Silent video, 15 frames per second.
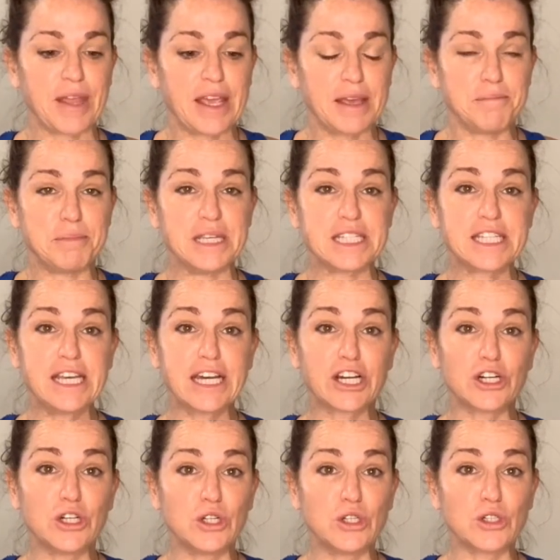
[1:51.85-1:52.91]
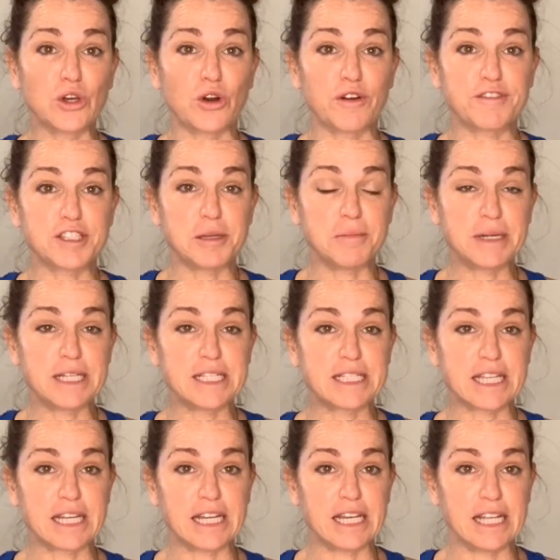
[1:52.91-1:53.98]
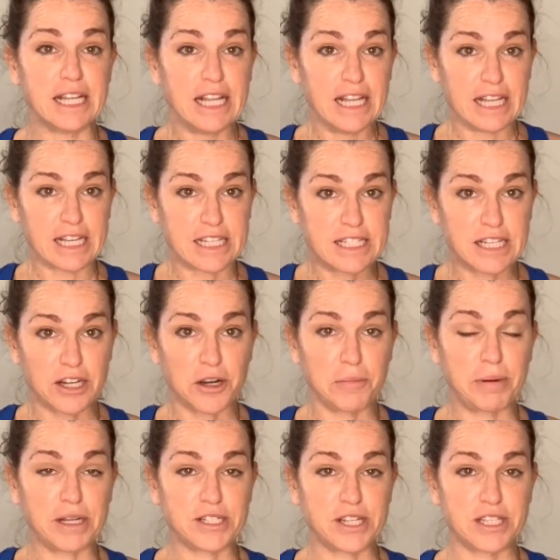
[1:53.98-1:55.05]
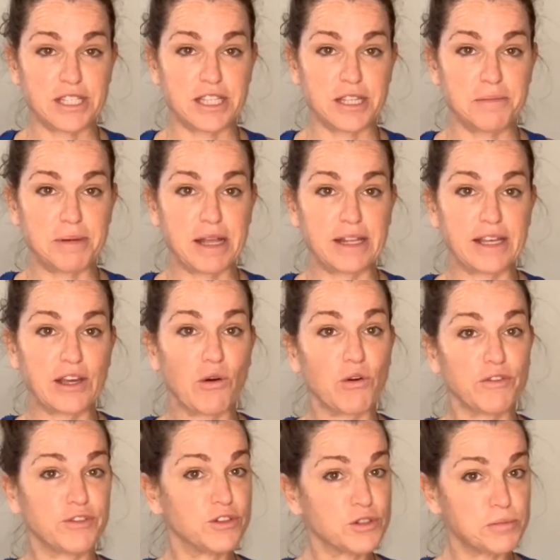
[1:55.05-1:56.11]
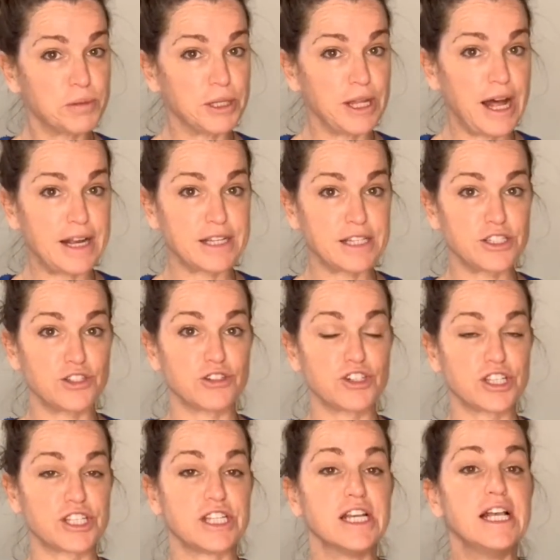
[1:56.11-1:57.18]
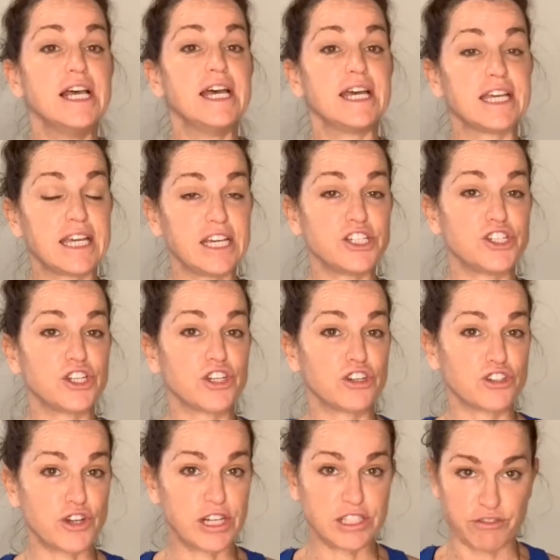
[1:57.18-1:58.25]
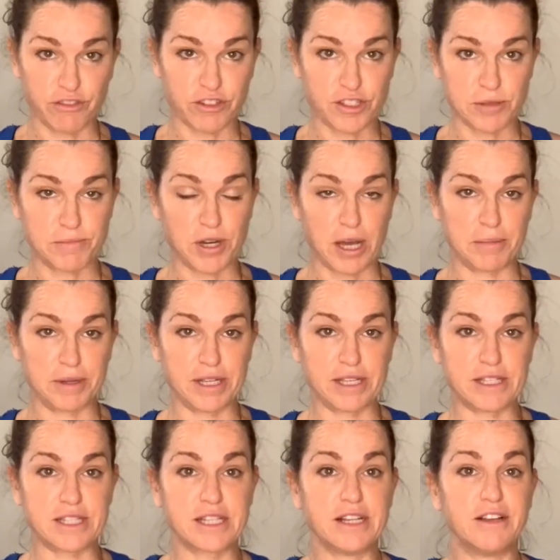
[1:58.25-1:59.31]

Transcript: be tickled, or if somebody's gonna like sucker punch us in the belly, or if you do Pilates, you're just engaging your transverse abdominis.